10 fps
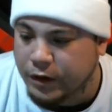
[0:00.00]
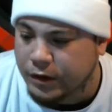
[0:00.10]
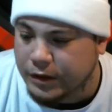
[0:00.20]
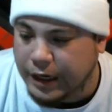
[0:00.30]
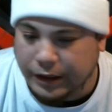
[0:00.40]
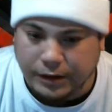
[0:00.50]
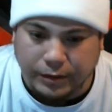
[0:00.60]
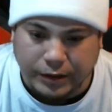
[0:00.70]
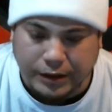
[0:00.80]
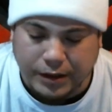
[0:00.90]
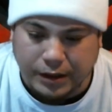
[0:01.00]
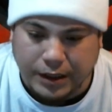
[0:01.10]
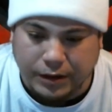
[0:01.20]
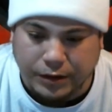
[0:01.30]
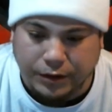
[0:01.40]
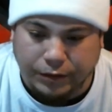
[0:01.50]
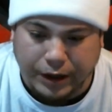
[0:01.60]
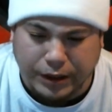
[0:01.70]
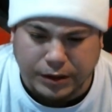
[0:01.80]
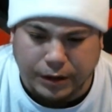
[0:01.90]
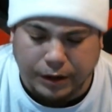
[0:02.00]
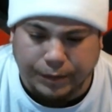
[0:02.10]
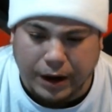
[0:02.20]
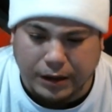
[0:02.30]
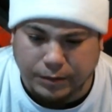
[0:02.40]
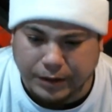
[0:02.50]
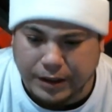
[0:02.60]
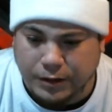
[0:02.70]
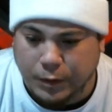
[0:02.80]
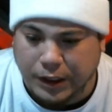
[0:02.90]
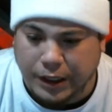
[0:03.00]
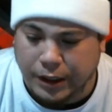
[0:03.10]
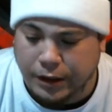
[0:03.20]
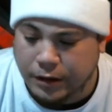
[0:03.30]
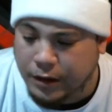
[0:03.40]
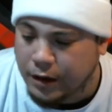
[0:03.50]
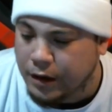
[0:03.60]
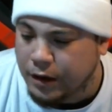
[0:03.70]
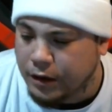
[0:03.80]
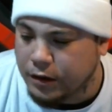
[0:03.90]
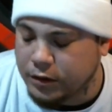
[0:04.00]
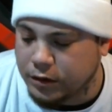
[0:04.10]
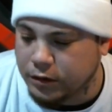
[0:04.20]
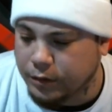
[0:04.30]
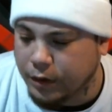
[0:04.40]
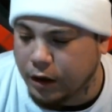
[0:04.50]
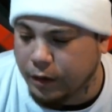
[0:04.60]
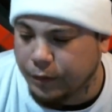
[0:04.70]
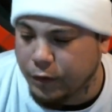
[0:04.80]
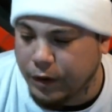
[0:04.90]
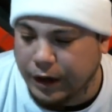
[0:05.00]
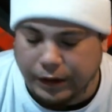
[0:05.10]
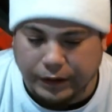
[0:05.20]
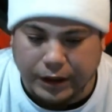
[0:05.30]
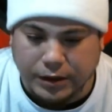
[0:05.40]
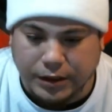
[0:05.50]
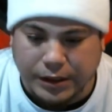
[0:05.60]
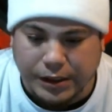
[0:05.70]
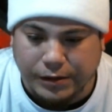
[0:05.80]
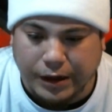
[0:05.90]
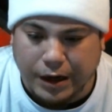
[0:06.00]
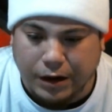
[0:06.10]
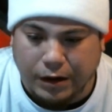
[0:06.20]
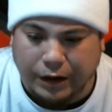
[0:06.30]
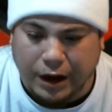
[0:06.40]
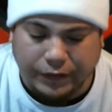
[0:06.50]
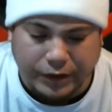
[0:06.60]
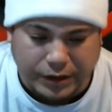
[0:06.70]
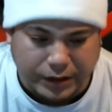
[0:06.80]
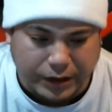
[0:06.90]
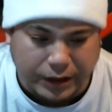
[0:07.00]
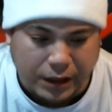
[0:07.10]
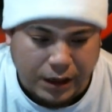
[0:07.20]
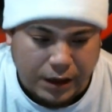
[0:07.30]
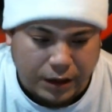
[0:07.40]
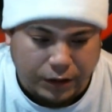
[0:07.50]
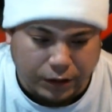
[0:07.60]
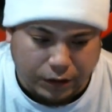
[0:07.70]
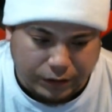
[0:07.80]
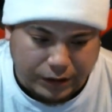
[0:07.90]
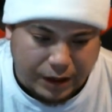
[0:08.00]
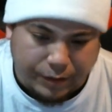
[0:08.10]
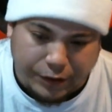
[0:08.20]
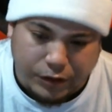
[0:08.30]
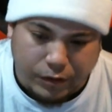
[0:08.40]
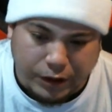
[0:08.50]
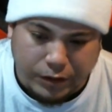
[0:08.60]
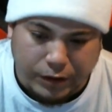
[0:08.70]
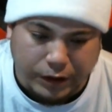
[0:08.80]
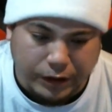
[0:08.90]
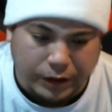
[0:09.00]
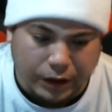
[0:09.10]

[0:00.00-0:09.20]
Taking some of the guns out to the range, possibly this weekend. The way things are sitting right now, obviously, December 2020,